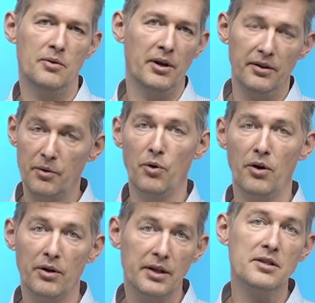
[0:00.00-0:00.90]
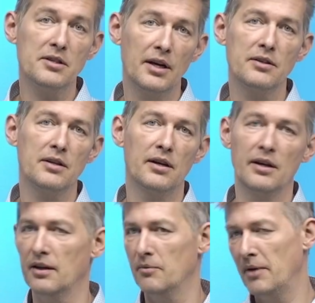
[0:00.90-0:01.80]
Well, the world is changing
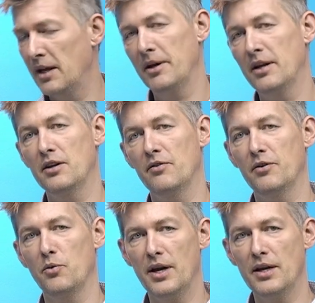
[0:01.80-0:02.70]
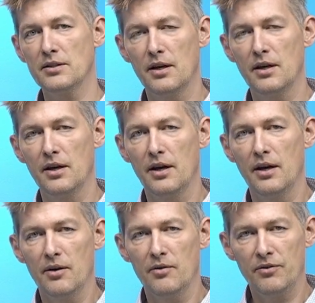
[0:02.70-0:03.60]
in many, many different ways.
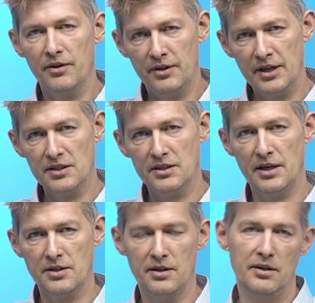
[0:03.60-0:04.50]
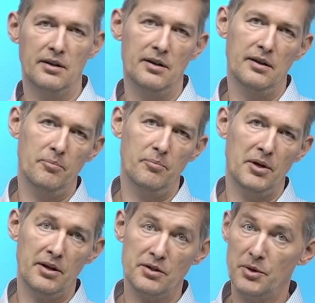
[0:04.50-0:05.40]
For this session,
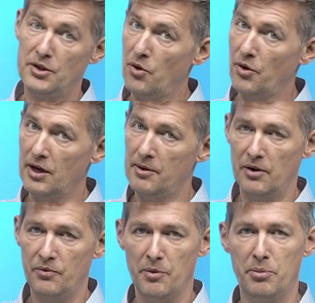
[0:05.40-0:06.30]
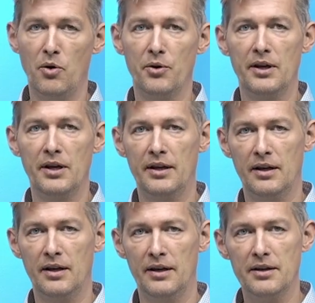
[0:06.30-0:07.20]
because we're talking about reporting and
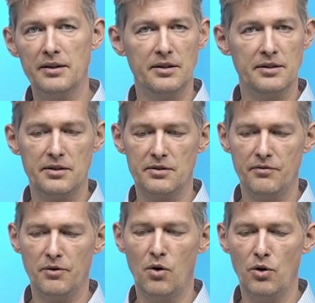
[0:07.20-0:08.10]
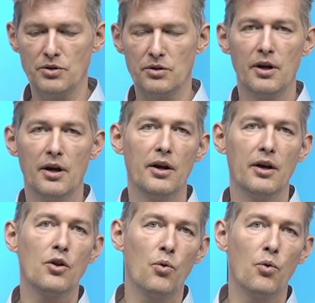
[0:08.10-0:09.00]
analytics, this is, of course,
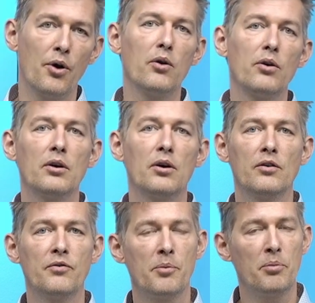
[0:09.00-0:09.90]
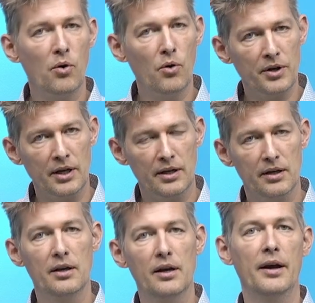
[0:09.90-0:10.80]
the world of reporting
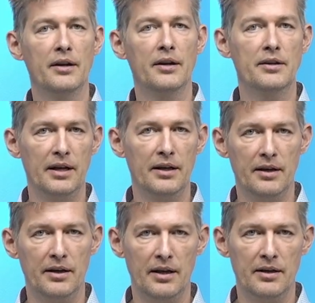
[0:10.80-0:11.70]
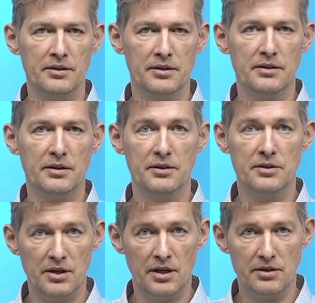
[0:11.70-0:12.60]
and data analysis is
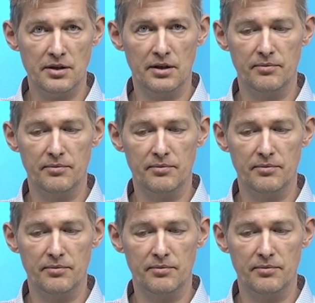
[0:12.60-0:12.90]
changing.